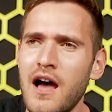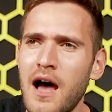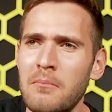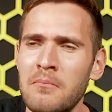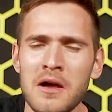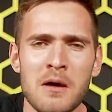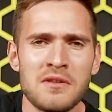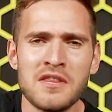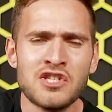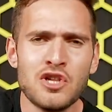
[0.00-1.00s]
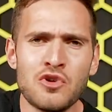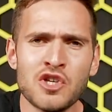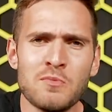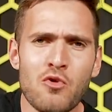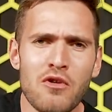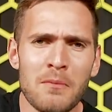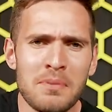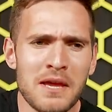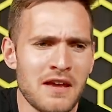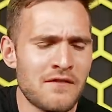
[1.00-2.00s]
But this Lucas
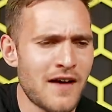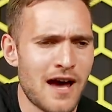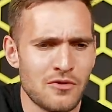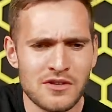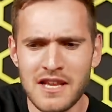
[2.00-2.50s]
Moura being fouled